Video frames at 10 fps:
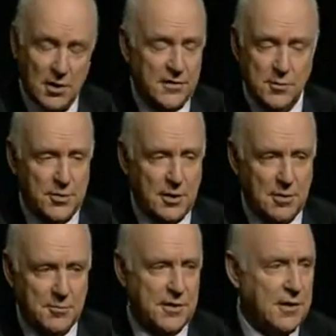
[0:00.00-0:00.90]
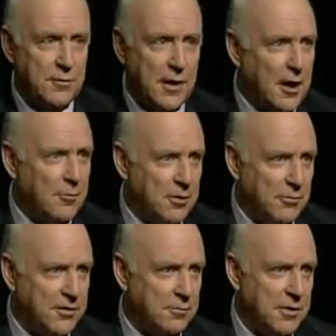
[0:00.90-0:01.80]
There were lots of problems. The
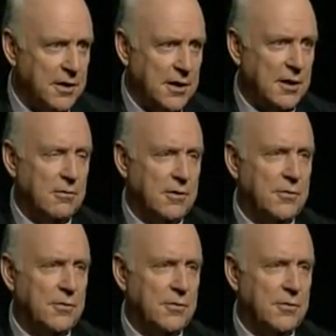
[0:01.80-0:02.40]
environment wasn't being dealt